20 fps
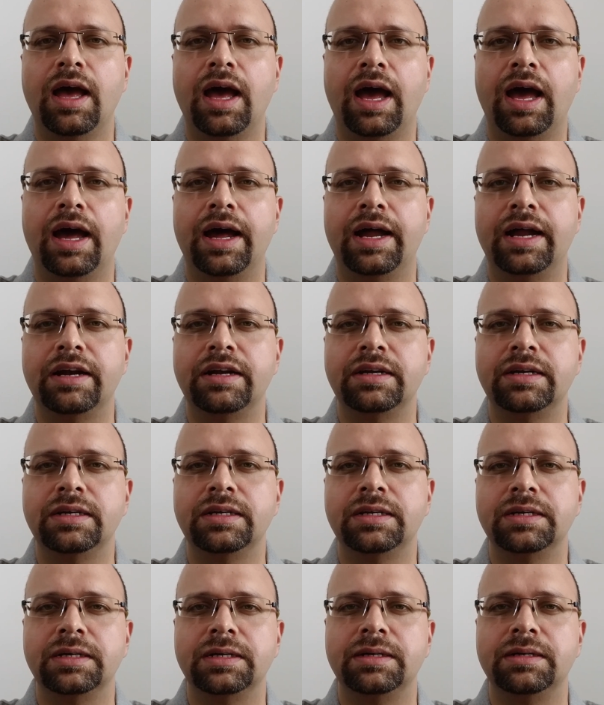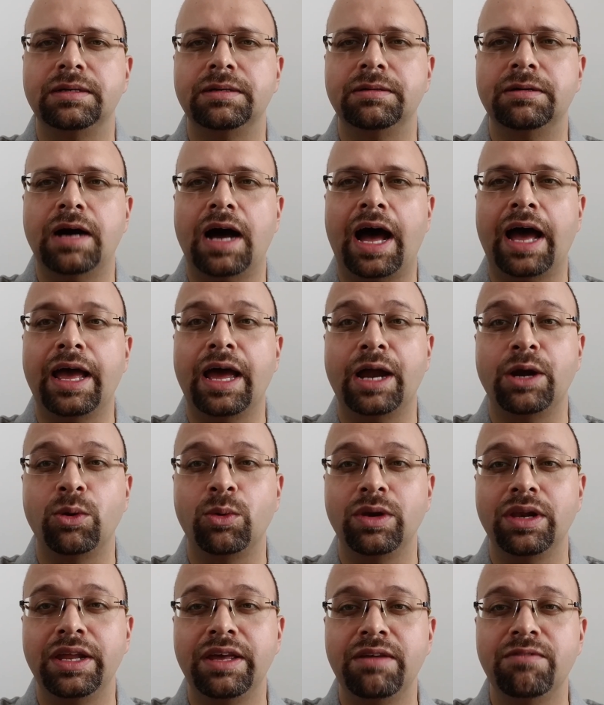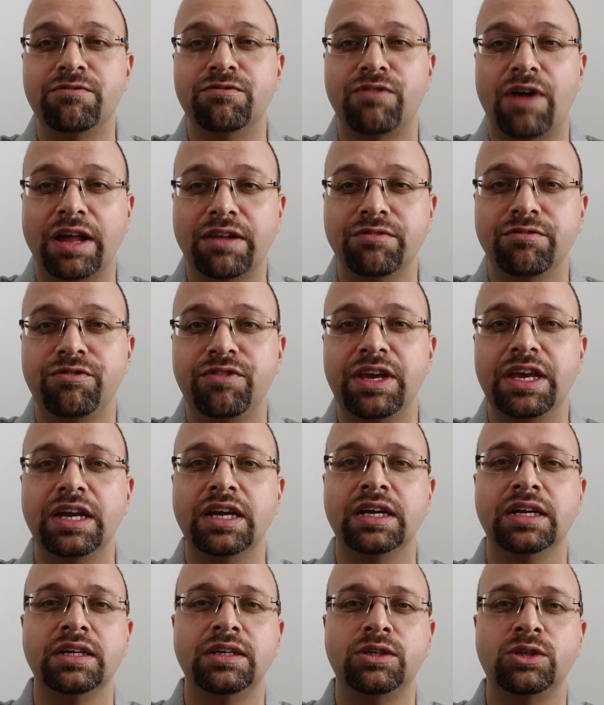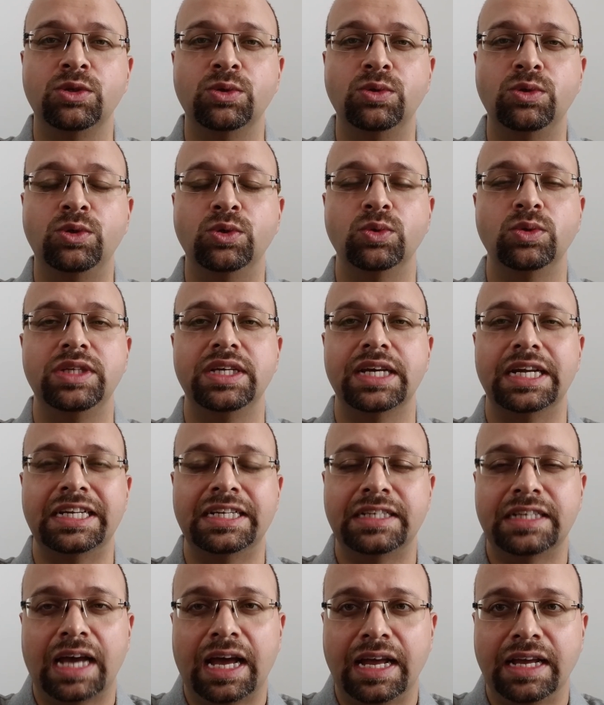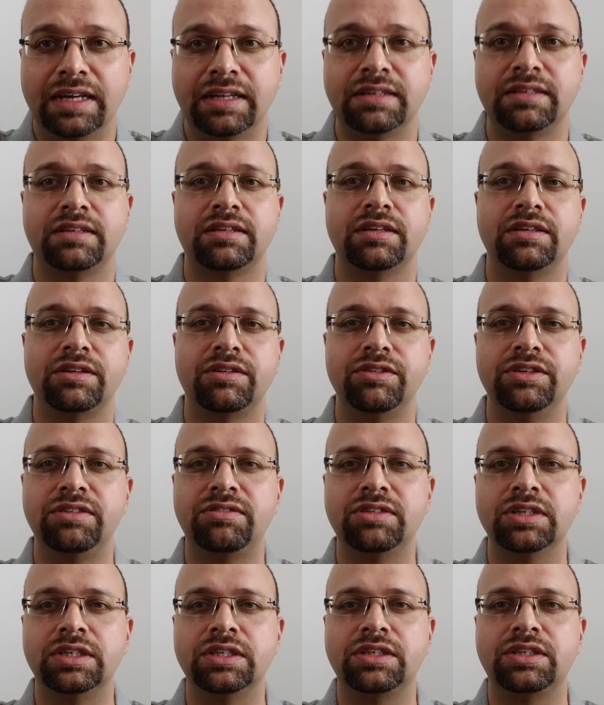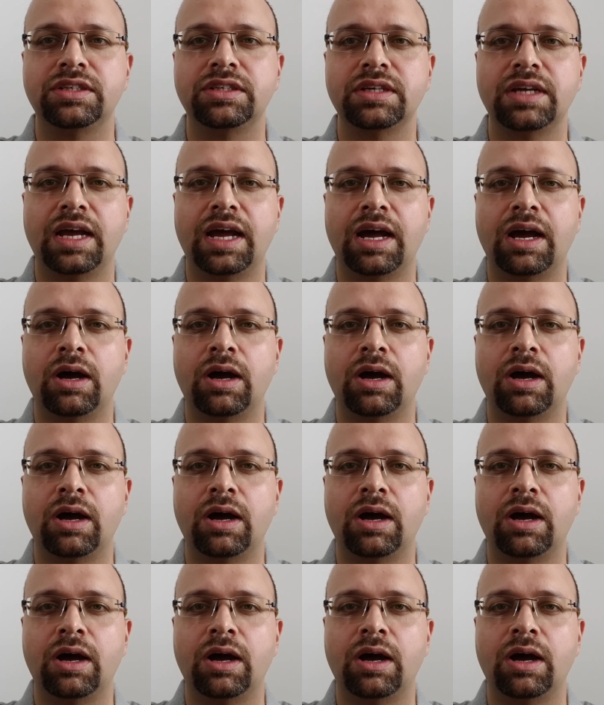And I had only 1 week to do the entire research